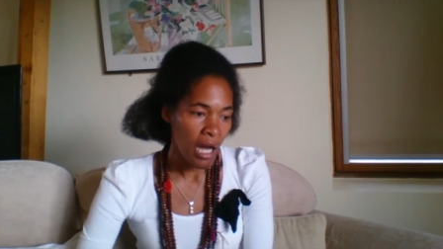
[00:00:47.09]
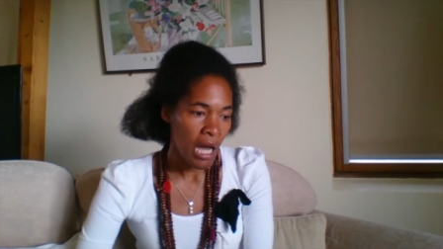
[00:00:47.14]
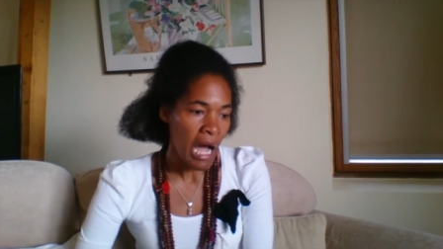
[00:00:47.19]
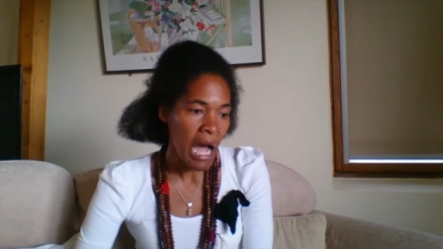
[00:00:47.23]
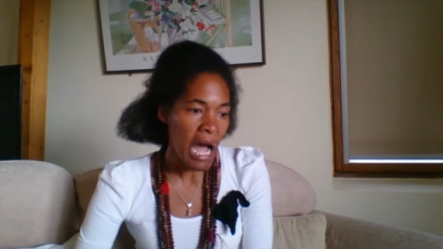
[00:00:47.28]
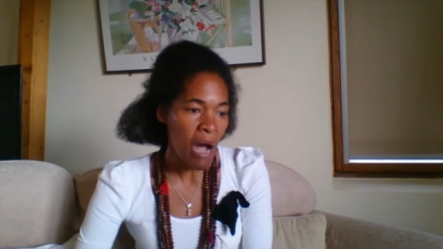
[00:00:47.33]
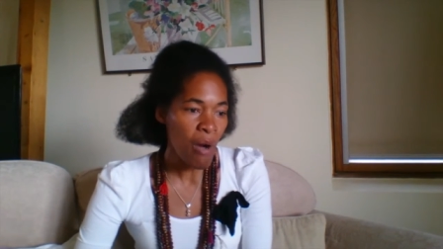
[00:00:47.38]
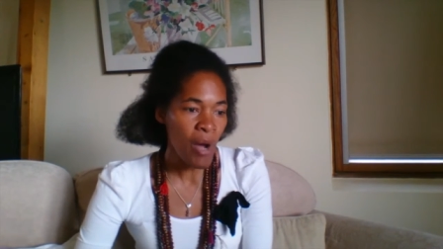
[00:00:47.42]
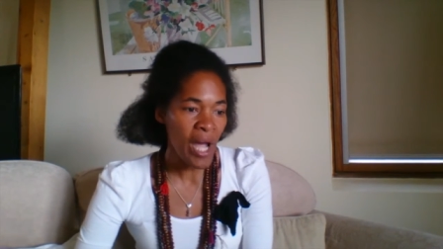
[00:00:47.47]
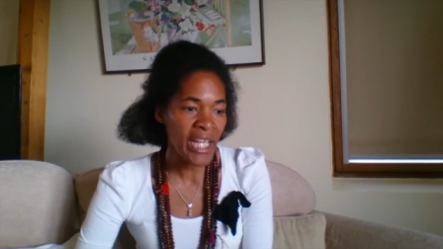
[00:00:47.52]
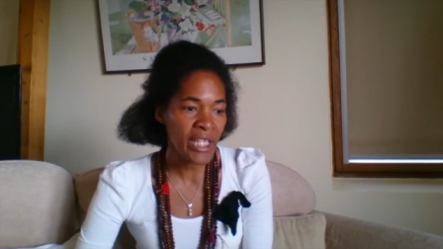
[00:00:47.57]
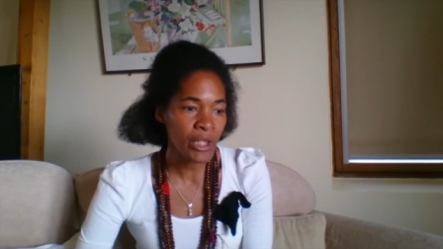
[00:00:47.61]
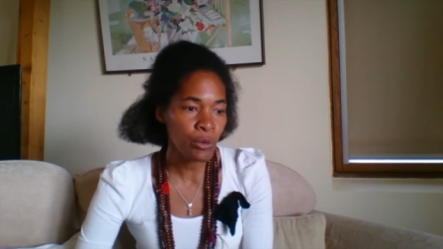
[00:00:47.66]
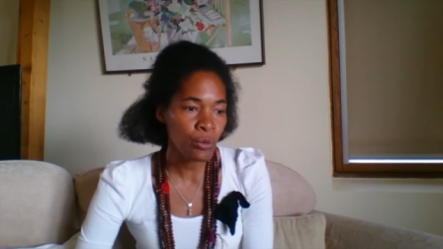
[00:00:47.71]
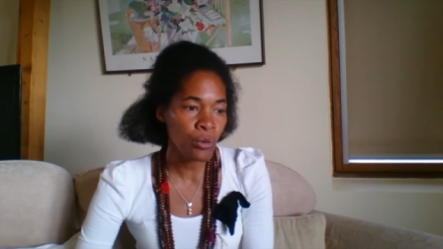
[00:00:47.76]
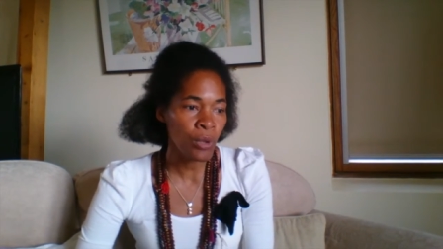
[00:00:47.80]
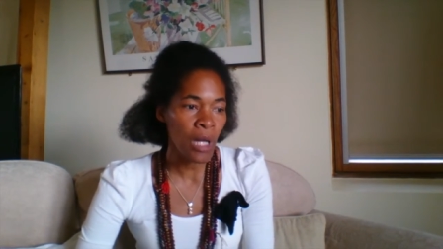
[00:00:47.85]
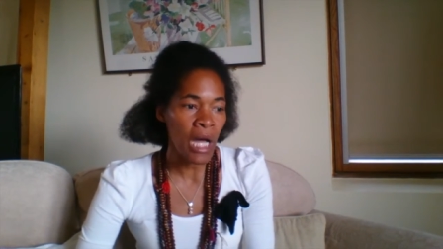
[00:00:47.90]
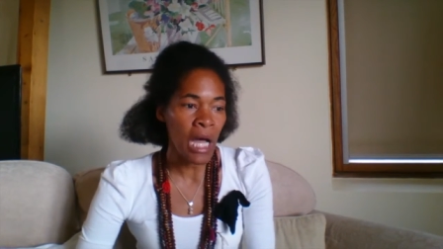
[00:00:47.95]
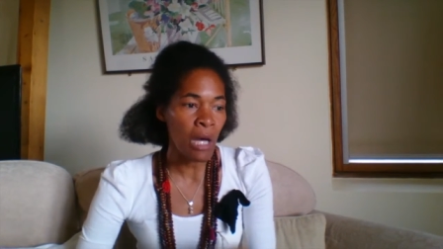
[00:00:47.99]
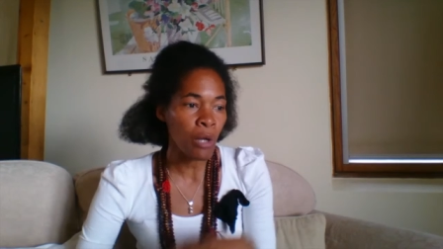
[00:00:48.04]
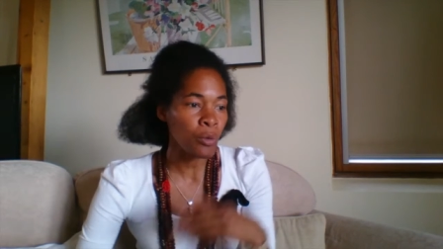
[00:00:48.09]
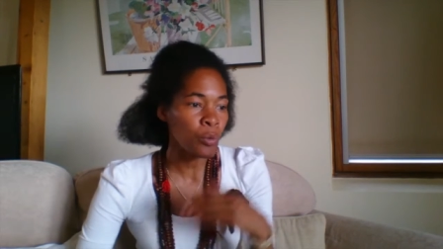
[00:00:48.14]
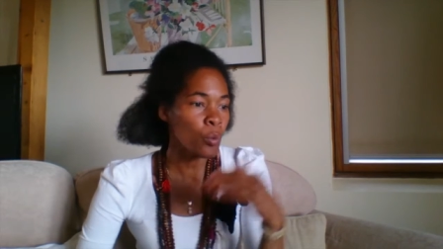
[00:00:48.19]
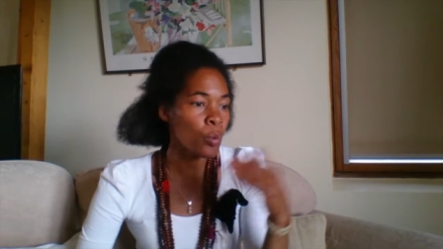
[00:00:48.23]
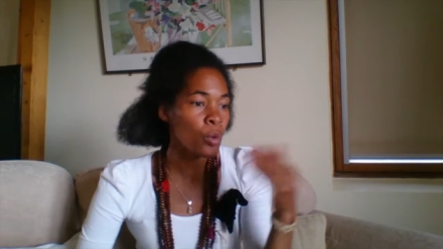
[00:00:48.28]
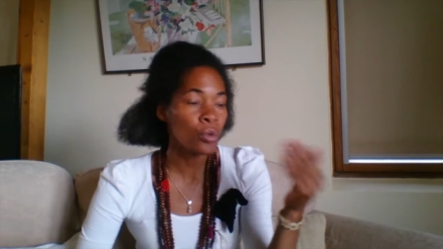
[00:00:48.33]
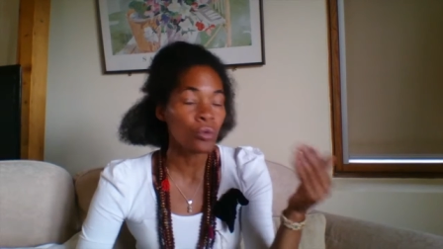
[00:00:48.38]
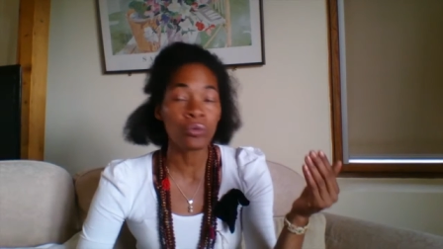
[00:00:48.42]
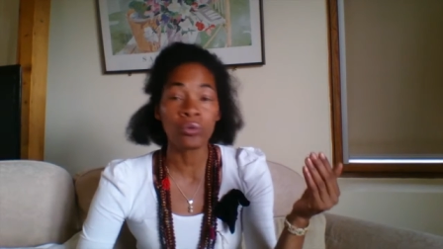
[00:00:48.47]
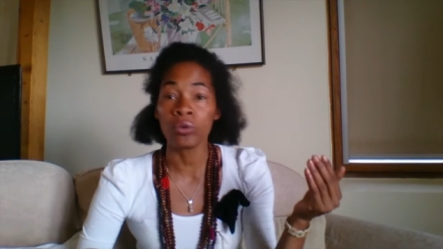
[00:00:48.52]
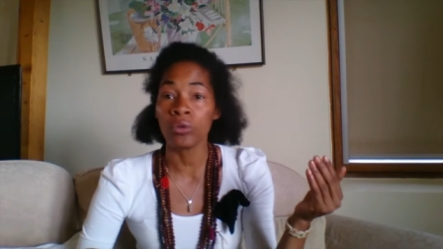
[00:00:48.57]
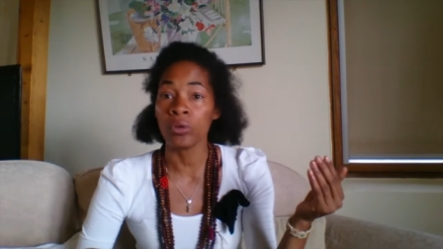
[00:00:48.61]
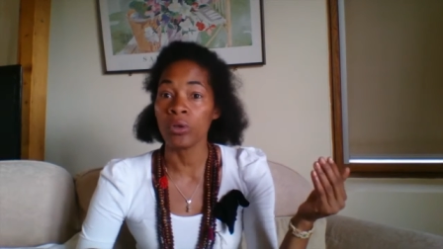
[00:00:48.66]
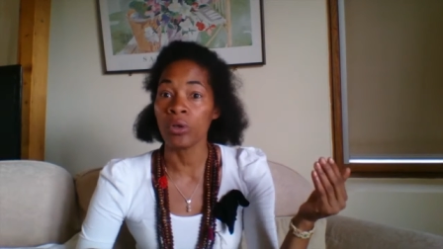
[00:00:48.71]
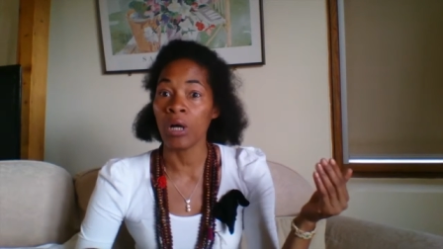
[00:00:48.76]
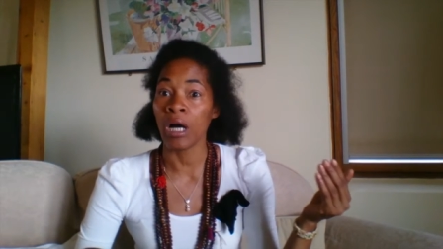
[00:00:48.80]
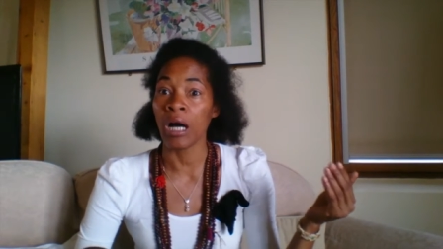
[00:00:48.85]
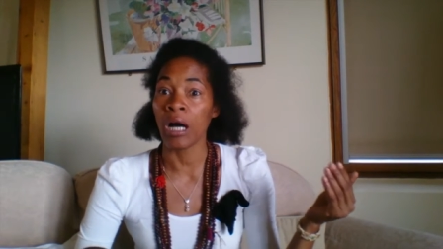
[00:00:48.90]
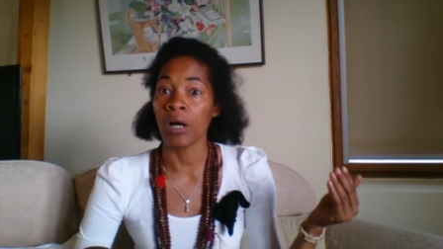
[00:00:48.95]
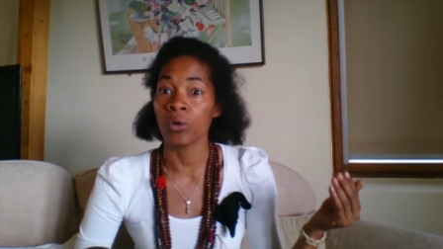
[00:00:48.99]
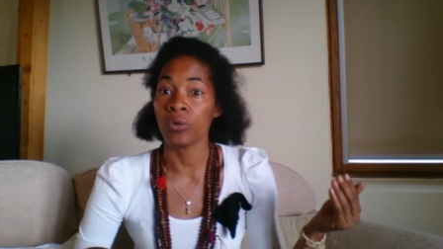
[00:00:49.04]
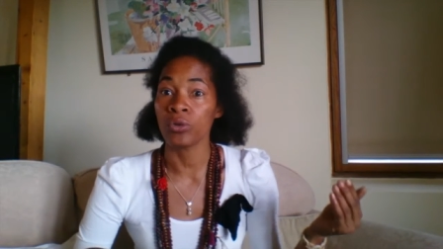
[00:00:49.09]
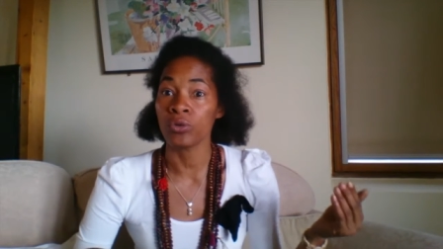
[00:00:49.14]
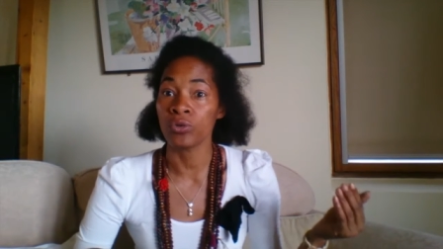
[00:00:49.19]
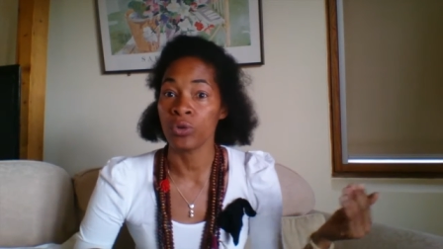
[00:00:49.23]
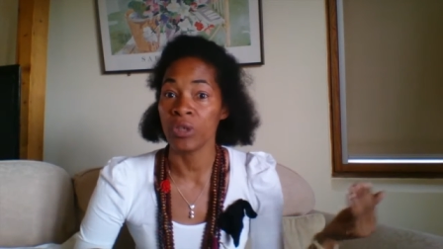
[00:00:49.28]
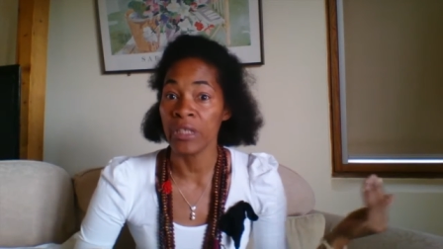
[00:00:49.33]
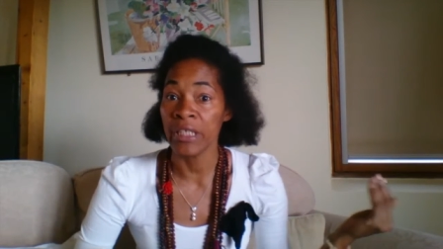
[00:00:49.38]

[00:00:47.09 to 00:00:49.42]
how I do, I won't go how